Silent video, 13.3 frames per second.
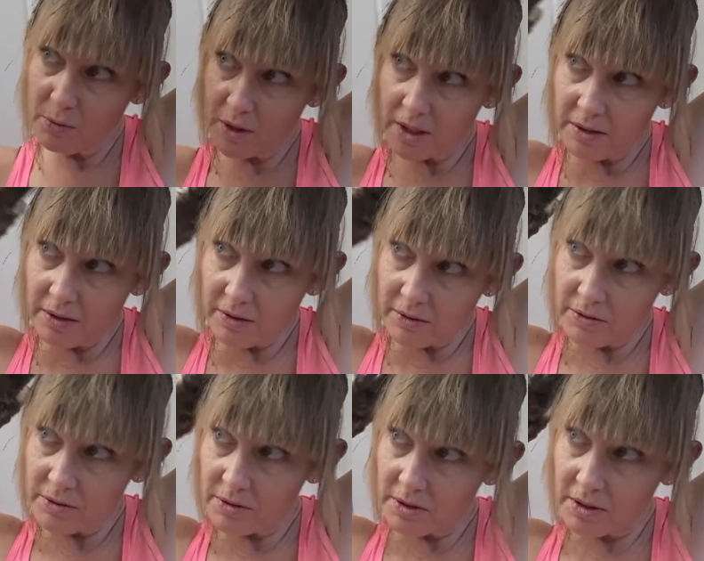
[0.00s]
one of
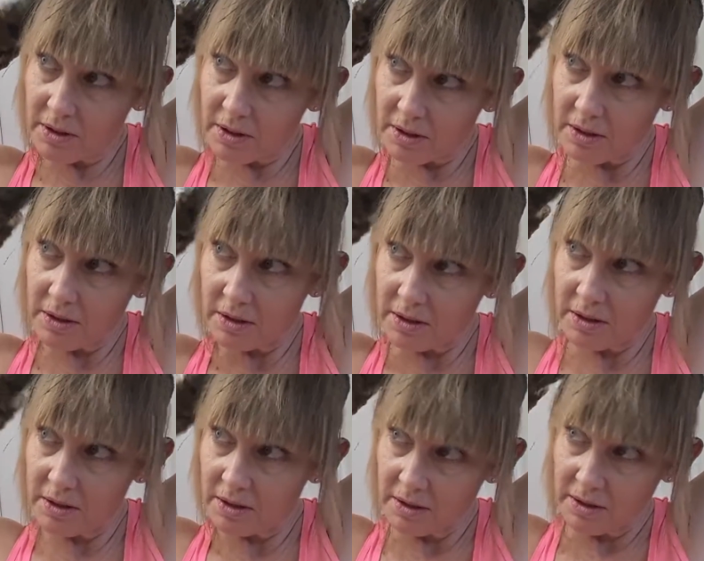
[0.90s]
those that
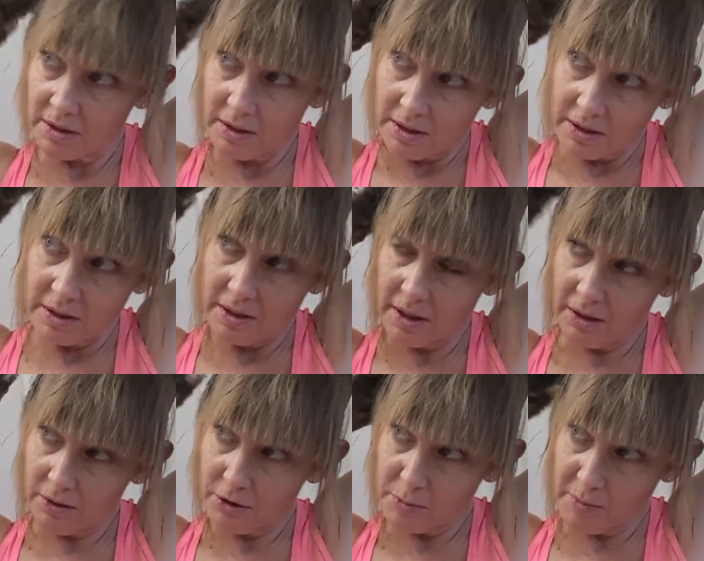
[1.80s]

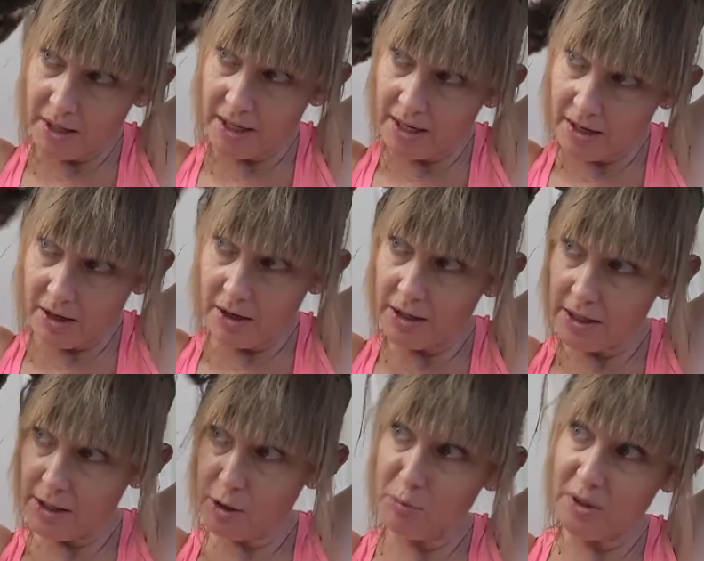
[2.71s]
colored my hair, you
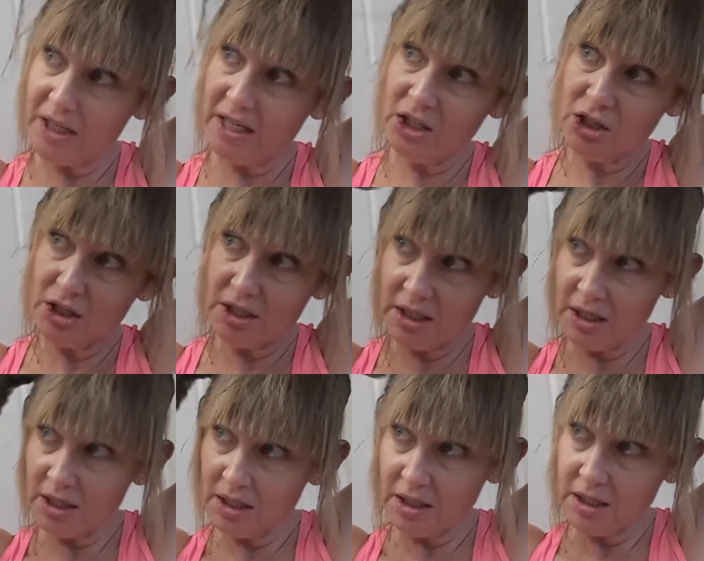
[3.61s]
know, bleached
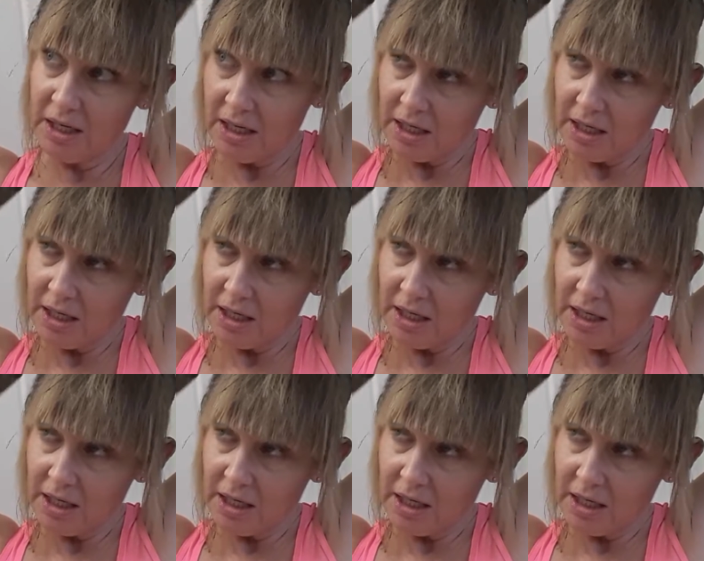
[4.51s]
it, and